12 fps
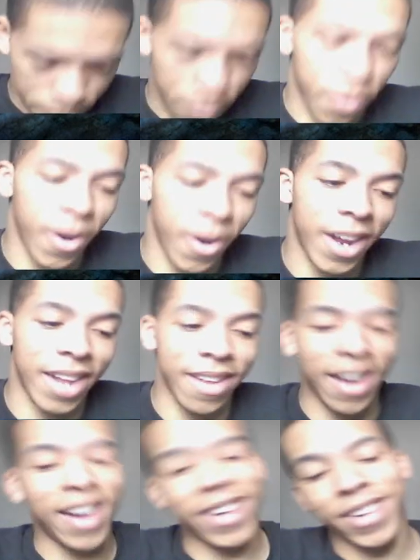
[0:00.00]
Before I get to
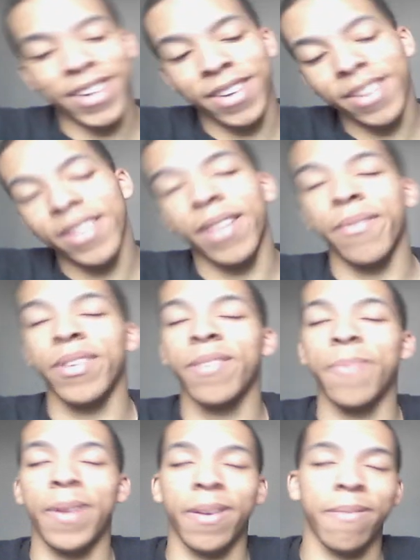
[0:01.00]
Asha, let me
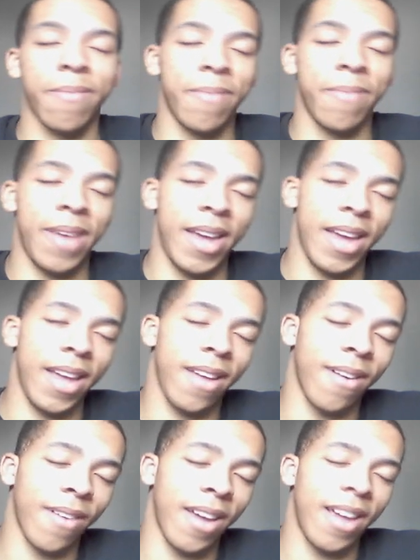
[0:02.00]
speak, man.
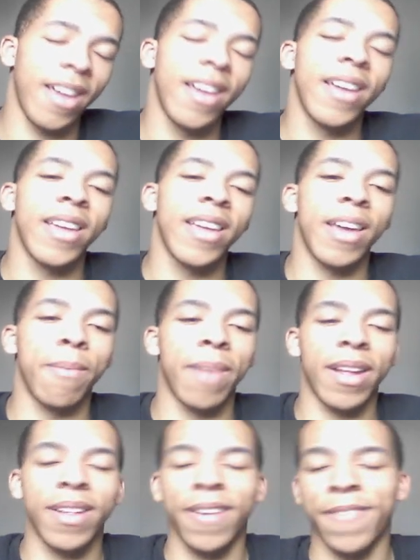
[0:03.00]
Okay, King
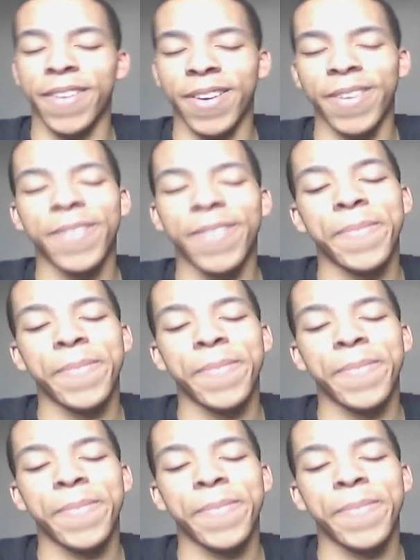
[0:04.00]
Magnifico.